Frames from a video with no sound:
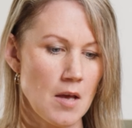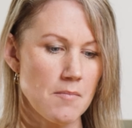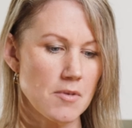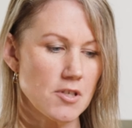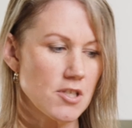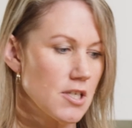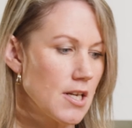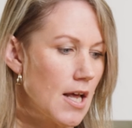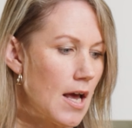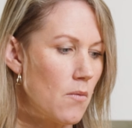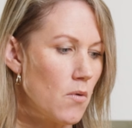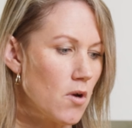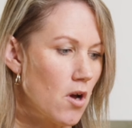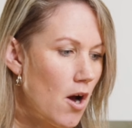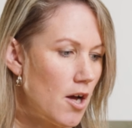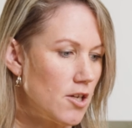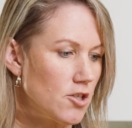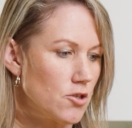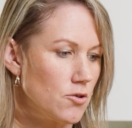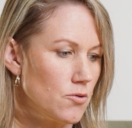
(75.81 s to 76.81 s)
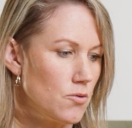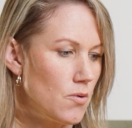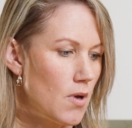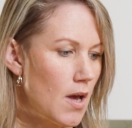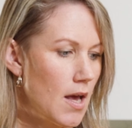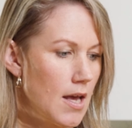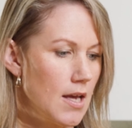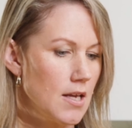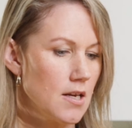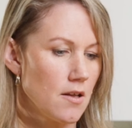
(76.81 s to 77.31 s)
But today we're going to
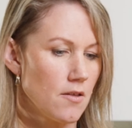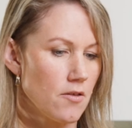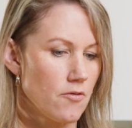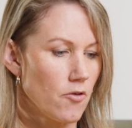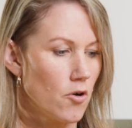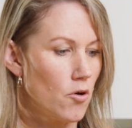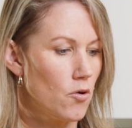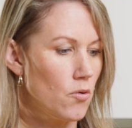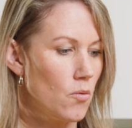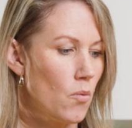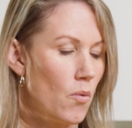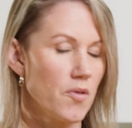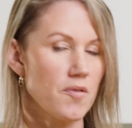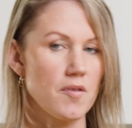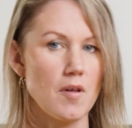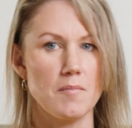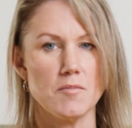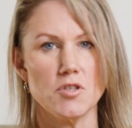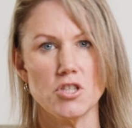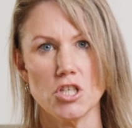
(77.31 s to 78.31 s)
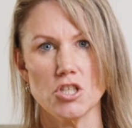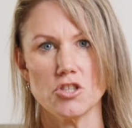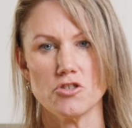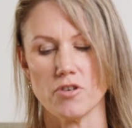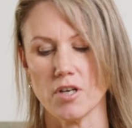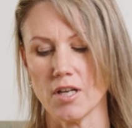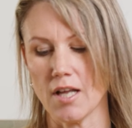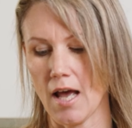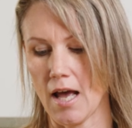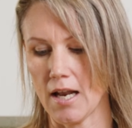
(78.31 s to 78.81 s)
heat it through with some ginger
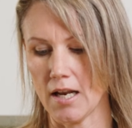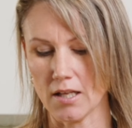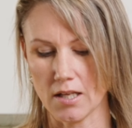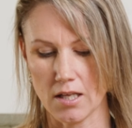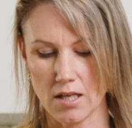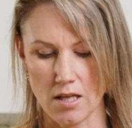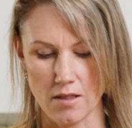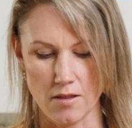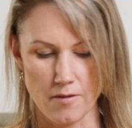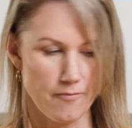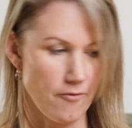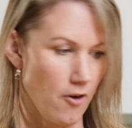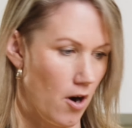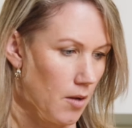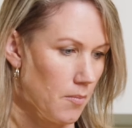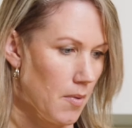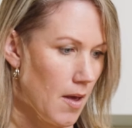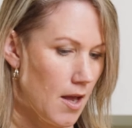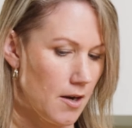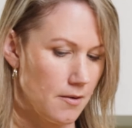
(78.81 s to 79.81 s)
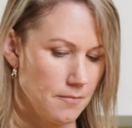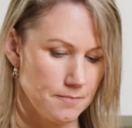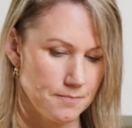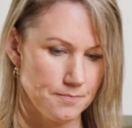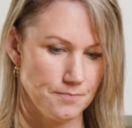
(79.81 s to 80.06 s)
and garlic in the frying pan.